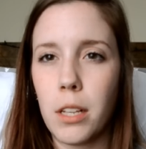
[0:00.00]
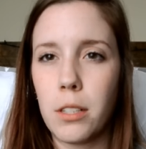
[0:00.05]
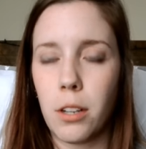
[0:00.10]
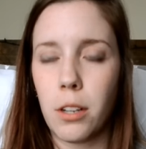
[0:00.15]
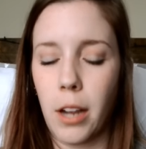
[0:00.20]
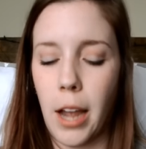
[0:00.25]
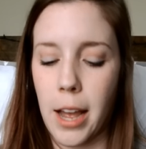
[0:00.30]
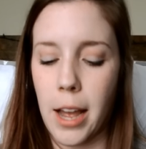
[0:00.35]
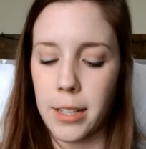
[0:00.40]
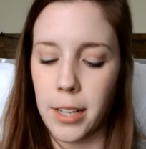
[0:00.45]

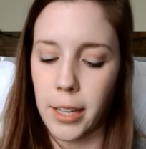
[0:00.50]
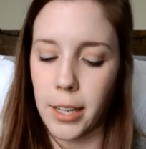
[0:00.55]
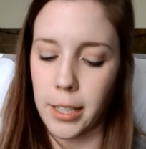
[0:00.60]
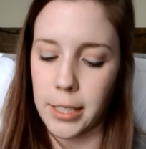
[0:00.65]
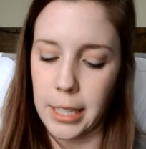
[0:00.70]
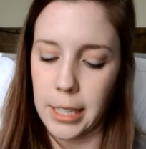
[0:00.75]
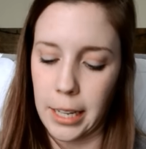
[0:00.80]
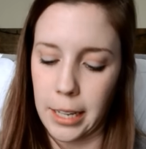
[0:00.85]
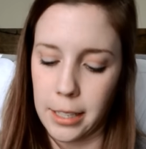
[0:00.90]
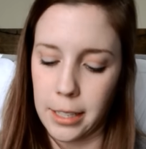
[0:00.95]
So it has like a
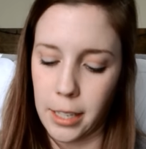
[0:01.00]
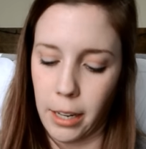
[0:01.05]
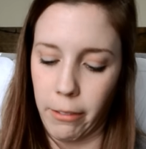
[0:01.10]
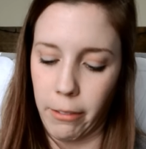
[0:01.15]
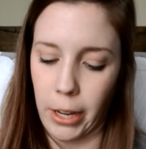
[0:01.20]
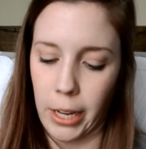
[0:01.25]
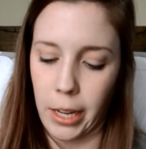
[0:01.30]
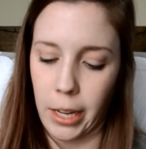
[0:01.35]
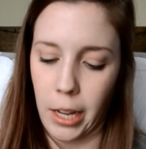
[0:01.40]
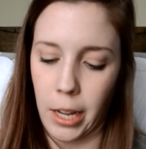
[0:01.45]
tint of
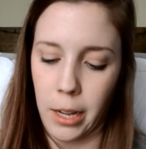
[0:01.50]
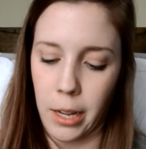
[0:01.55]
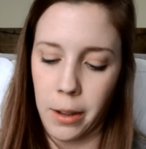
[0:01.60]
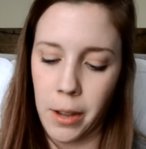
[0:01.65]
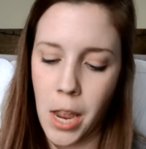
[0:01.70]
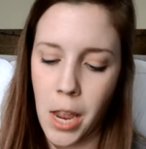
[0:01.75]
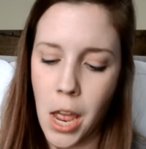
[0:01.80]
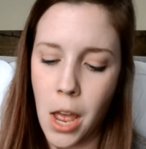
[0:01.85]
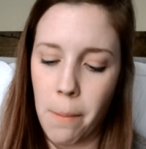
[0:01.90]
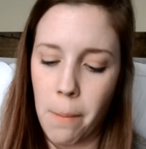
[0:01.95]
like a
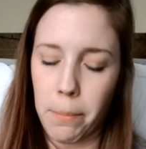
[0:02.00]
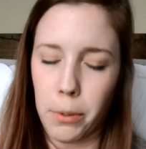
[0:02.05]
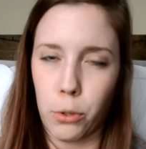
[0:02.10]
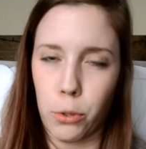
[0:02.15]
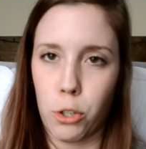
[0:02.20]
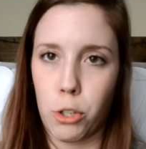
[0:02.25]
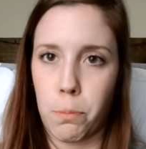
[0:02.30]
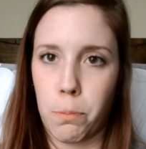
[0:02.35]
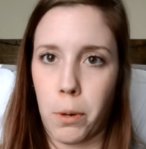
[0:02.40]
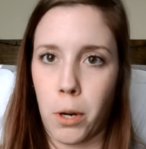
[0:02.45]

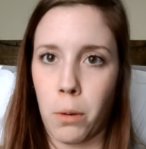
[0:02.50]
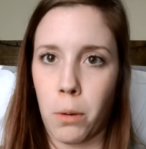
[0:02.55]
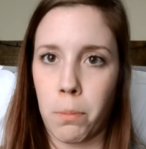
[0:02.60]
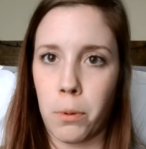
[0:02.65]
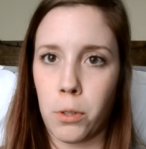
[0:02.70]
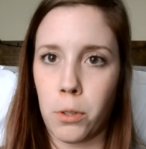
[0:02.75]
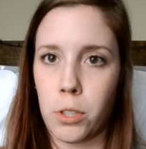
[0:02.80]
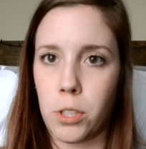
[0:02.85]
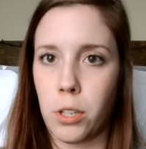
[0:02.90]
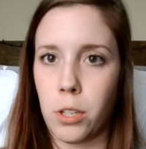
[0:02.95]
bluish
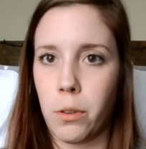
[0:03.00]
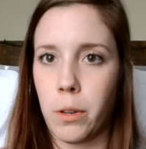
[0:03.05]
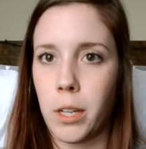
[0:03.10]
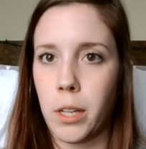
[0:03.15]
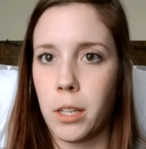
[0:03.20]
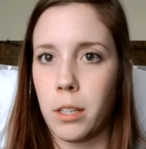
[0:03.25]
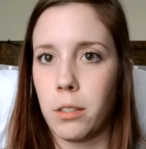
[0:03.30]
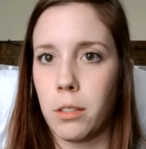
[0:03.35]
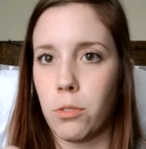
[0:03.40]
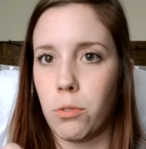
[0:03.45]
purple to
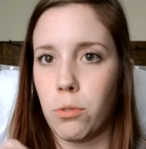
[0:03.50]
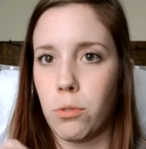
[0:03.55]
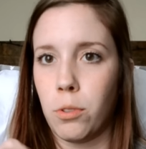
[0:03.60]
it. It's